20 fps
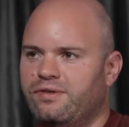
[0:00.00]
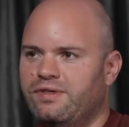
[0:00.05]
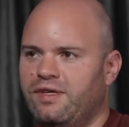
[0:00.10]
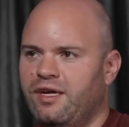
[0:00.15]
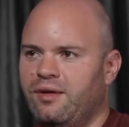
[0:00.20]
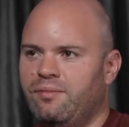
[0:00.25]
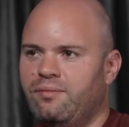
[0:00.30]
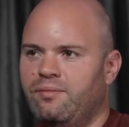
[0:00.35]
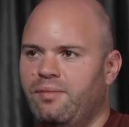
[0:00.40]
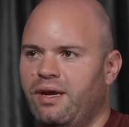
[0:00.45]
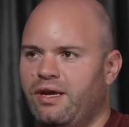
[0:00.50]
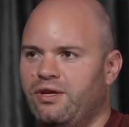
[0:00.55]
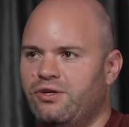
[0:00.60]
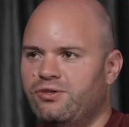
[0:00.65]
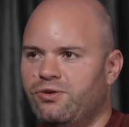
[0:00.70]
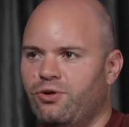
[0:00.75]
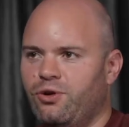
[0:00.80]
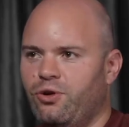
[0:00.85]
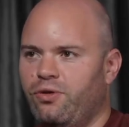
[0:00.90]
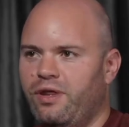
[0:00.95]
your team making
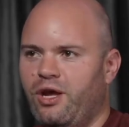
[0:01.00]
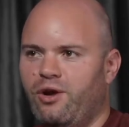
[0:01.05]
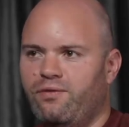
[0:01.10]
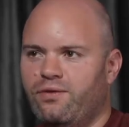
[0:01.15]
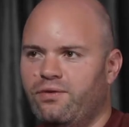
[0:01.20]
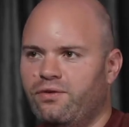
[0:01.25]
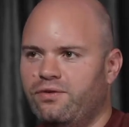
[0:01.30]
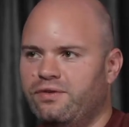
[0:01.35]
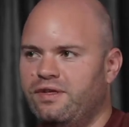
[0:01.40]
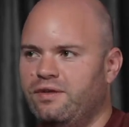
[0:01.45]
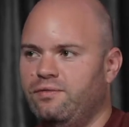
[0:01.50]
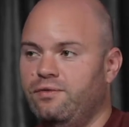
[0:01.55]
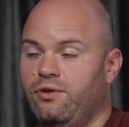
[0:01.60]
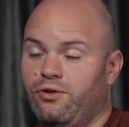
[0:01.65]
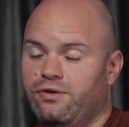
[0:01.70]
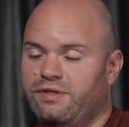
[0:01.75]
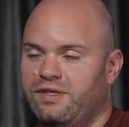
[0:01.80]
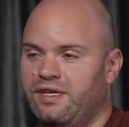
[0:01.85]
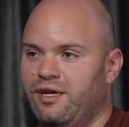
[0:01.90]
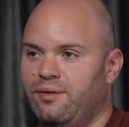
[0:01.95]
sure you're there for
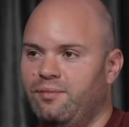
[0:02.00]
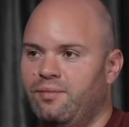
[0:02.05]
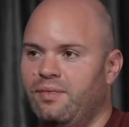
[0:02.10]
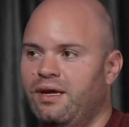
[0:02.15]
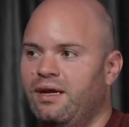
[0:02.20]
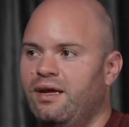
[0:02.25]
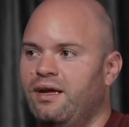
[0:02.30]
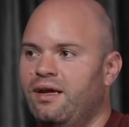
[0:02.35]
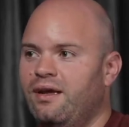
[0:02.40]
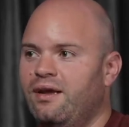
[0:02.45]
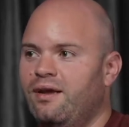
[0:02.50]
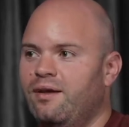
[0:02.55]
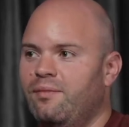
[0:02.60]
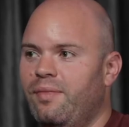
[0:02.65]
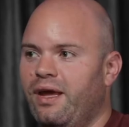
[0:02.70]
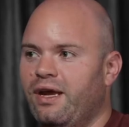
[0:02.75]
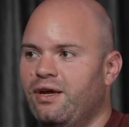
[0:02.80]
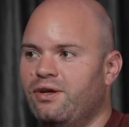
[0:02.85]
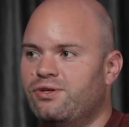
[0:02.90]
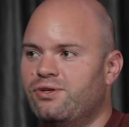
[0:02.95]
your team
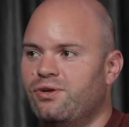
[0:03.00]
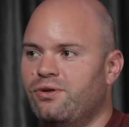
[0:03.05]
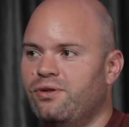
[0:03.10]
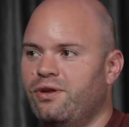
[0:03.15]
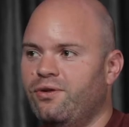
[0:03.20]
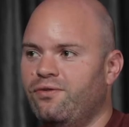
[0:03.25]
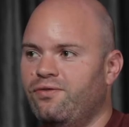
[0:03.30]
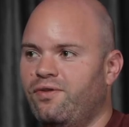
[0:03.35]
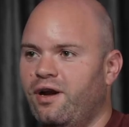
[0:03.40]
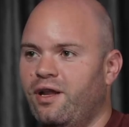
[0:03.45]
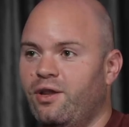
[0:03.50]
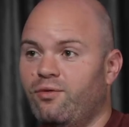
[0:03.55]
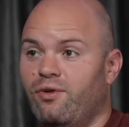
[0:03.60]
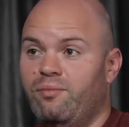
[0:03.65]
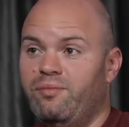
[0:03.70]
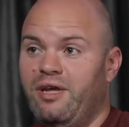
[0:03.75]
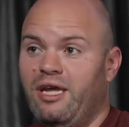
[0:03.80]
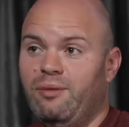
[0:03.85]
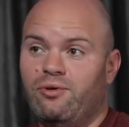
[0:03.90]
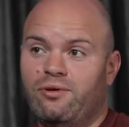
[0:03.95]
making sure that you're finding the
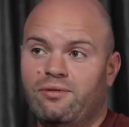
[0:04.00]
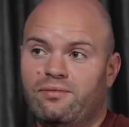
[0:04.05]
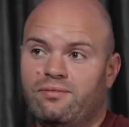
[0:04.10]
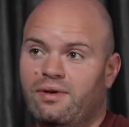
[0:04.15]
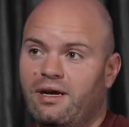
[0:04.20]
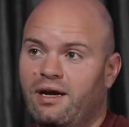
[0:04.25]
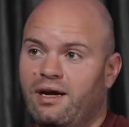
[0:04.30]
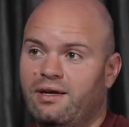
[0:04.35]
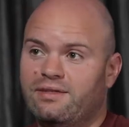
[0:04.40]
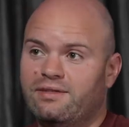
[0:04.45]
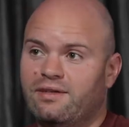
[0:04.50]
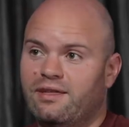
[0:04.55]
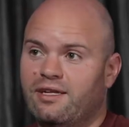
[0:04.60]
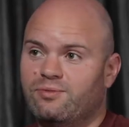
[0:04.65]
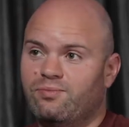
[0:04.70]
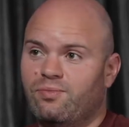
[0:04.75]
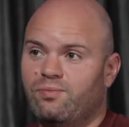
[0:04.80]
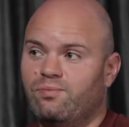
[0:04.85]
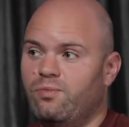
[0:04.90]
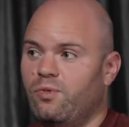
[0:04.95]
right people. I'd say
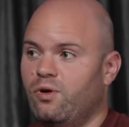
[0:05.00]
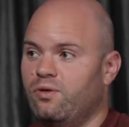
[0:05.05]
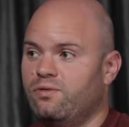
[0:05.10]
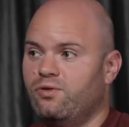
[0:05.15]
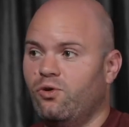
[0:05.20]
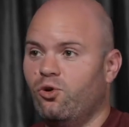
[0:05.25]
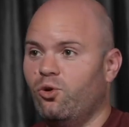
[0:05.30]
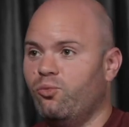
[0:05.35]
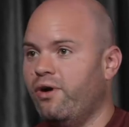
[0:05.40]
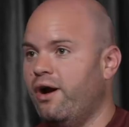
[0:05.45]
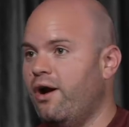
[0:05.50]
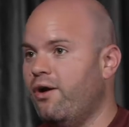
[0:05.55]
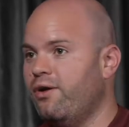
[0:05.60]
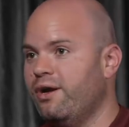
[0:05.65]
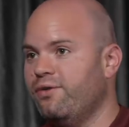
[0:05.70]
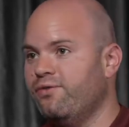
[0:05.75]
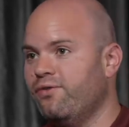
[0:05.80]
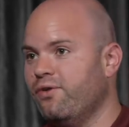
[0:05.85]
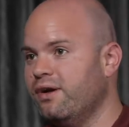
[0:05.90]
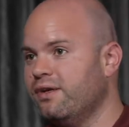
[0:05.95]
that's total
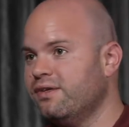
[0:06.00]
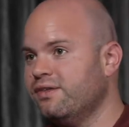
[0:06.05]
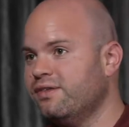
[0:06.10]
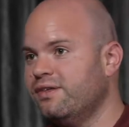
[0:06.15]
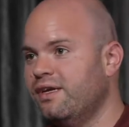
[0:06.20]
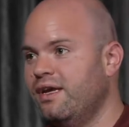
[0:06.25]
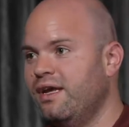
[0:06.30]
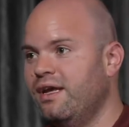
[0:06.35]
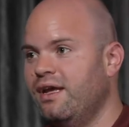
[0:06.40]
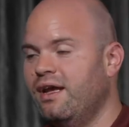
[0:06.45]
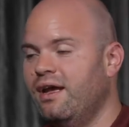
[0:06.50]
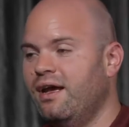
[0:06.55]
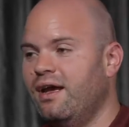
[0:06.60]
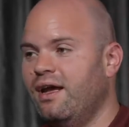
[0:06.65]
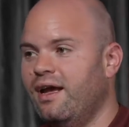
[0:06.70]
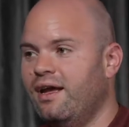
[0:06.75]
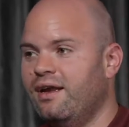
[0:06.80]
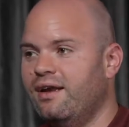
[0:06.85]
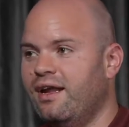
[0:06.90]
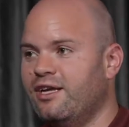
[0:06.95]
priority for us.
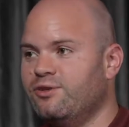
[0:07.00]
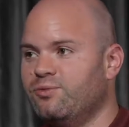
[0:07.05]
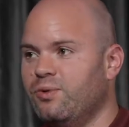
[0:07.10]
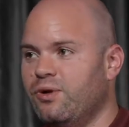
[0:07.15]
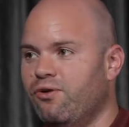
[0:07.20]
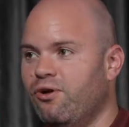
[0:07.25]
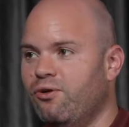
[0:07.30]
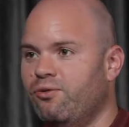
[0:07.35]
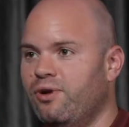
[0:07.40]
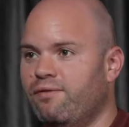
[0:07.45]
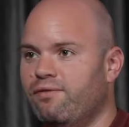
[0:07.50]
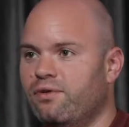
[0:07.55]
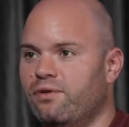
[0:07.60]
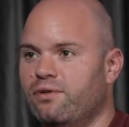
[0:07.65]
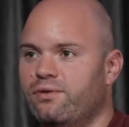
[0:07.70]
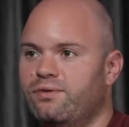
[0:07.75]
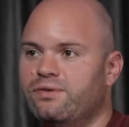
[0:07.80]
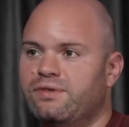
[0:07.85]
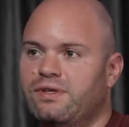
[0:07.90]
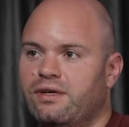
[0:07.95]
And as we grow, never
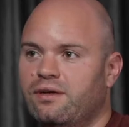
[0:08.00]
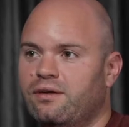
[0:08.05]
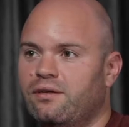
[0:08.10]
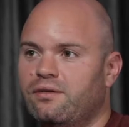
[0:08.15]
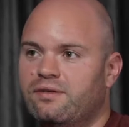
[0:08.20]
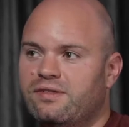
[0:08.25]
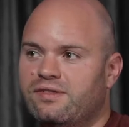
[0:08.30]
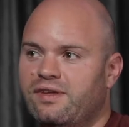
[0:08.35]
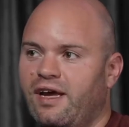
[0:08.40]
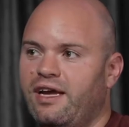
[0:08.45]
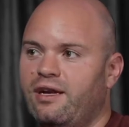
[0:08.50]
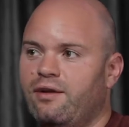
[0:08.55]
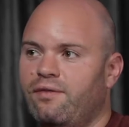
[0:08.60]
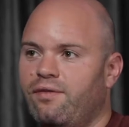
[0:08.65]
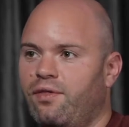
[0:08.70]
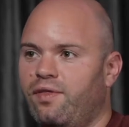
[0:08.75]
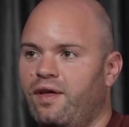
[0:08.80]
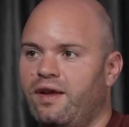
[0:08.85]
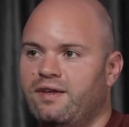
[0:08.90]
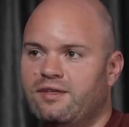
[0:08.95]
losing sight
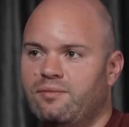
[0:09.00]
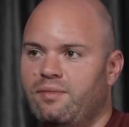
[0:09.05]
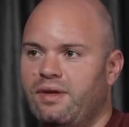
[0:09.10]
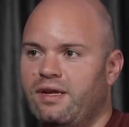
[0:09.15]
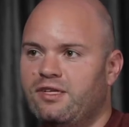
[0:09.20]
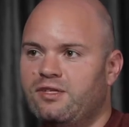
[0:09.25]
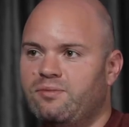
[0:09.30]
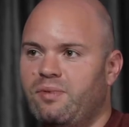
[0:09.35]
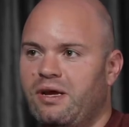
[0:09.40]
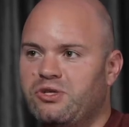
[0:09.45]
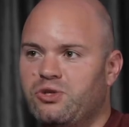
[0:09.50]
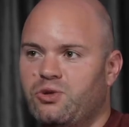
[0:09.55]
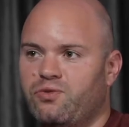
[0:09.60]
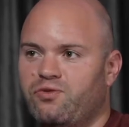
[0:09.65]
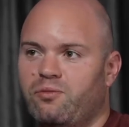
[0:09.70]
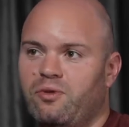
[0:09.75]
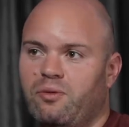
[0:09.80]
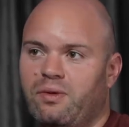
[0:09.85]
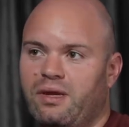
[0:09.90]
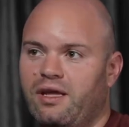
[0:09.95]
of the things that made us special
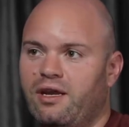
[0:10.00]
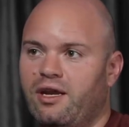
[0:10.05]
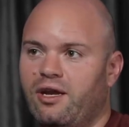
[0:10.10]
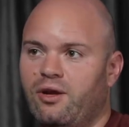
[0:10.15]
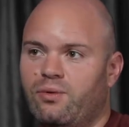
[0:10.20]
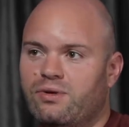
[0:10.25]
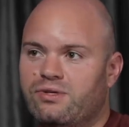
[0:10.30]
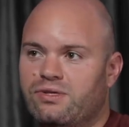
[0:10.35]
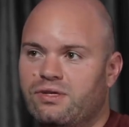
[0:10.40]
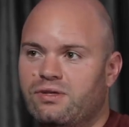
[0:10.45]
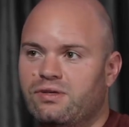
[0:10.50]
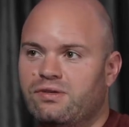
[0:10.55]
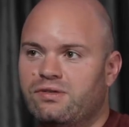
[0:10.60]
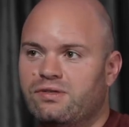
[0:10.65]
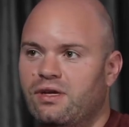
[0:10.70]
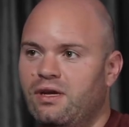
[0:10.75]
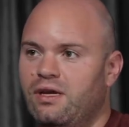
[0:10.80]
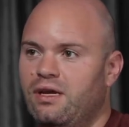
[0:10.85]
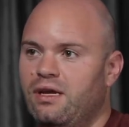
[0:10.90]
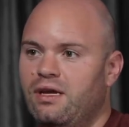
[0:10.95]
from the beginning, which
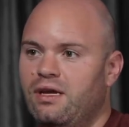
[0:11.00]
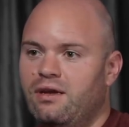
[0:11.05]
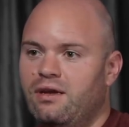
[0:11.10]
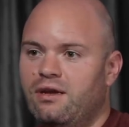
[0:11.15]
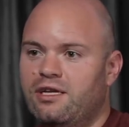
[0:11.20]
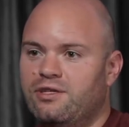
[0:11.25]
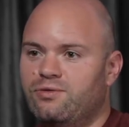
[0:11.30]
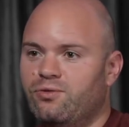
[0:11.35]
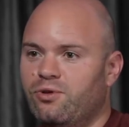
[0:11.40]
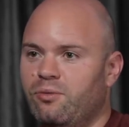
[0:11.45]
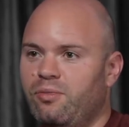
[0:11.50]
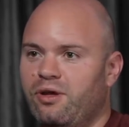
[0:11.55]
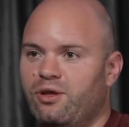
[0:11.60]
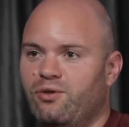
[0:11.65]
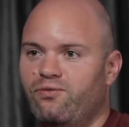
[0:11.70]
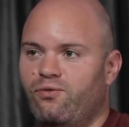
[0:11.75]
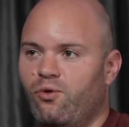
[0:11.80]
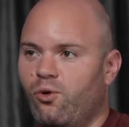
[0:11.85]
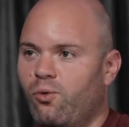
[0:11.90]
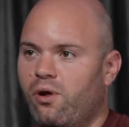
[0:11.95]
is it's really about
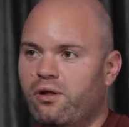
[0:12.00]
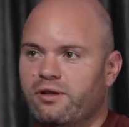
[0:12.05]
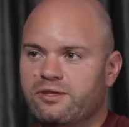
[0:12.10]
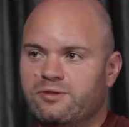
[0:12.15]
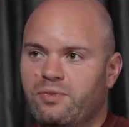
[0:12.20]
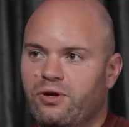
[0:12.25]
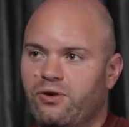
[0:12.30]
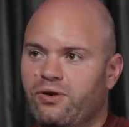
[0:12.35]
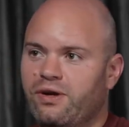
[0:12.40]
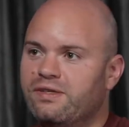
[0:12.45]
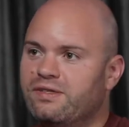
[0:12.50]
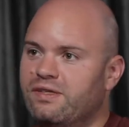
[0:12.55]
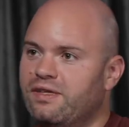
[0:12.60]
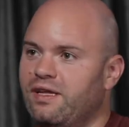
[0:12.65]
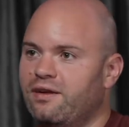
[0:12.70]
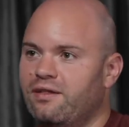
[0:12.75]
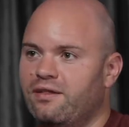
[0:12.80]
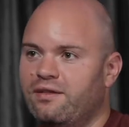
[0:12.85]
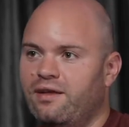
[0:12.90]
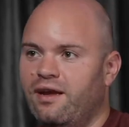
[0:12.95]
the four wall experience at
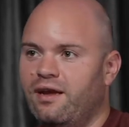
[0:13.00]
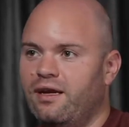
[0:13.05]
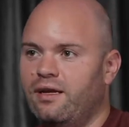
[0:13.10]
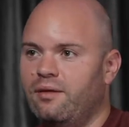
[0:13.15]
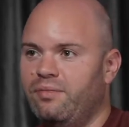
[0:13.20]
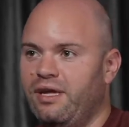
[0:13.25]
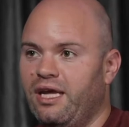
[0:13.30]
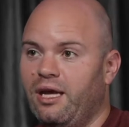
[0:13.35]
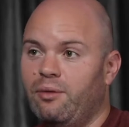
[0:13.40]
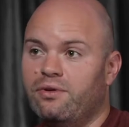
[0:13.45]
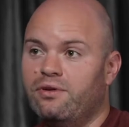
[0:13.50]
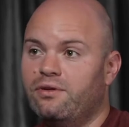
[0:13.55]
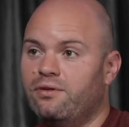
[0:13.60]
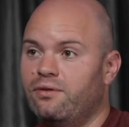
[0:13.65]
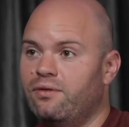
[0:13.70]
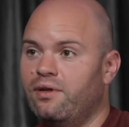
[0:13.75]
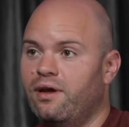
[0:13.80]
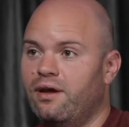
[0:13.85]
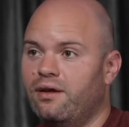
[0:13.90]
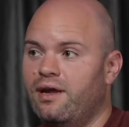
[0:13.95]
the end of the day and being able to
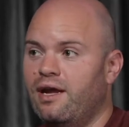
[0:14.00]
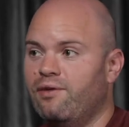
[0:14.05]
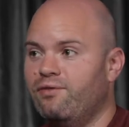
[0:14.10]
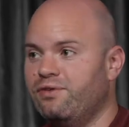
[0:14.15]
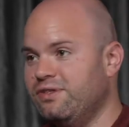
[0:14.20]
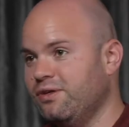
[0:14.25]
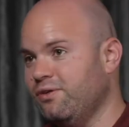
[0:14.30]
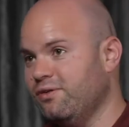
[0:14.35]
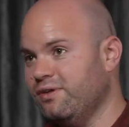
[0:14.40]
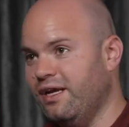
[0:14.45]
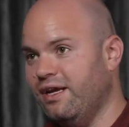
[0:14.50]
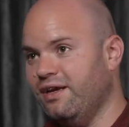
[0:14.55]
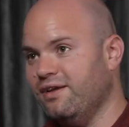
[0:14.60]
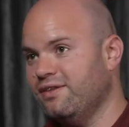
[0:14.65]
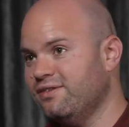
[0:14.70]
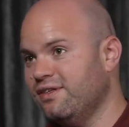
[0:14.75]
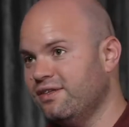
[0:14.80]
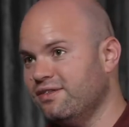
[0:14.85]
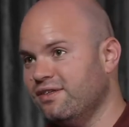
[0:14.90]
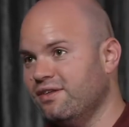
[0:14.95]
do that every single day
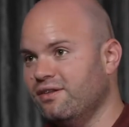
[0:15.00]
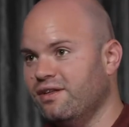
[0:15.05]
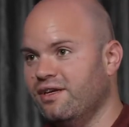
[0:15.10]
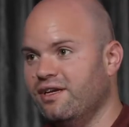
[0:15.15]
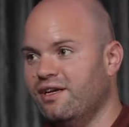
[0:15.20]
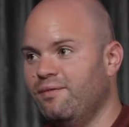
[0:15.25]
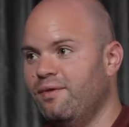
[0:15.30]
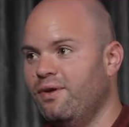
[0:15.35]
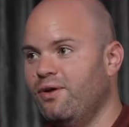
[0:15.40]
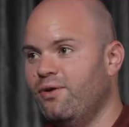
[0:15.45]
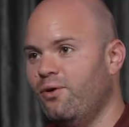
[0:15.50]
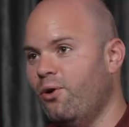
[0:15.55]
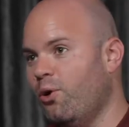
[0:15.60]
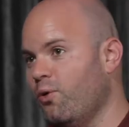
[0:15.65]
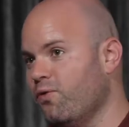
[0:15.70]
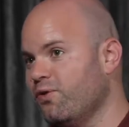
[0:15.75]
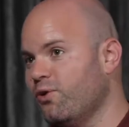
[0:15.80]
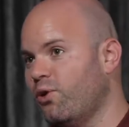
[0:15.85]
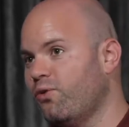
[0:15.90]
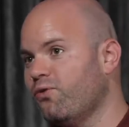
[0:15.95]
consistently
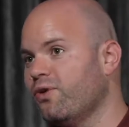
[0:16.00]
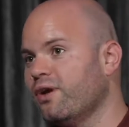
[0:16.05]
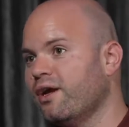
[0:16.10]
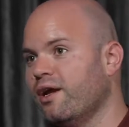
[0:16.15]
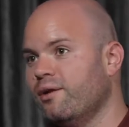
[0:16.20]
over and over